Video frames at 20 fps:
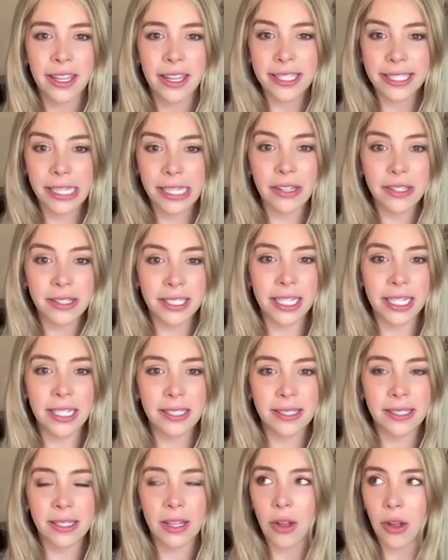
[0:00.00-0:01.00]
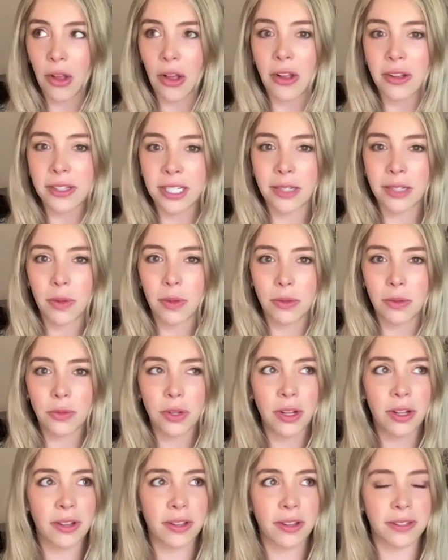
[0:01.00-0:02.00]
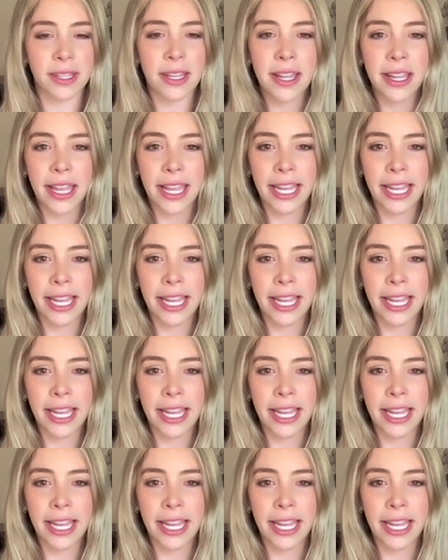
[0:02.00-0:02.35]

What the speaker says: Celsius halted withdrawals,